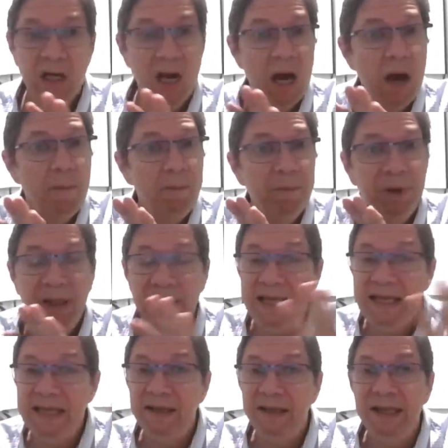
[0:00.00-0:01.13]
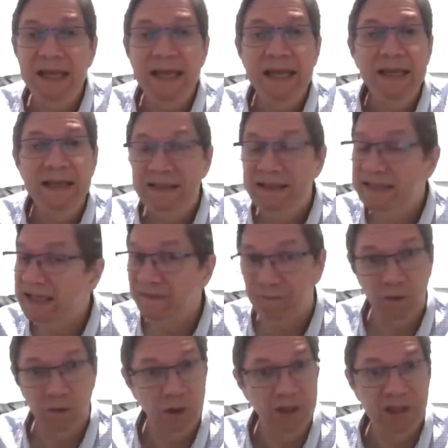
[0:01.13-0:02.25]
completely
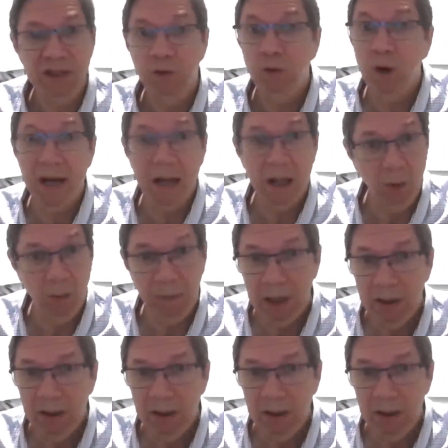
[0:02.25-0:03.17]
different realm.